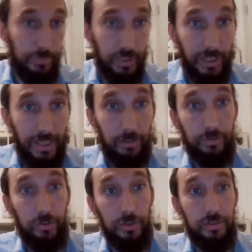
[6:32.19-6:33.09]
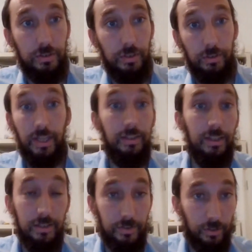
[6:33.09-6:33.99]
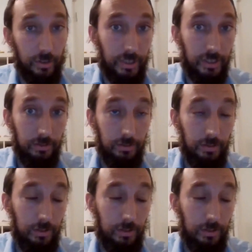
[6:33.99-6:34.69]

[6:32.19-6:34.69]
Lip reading: But now, of course, that need is not there.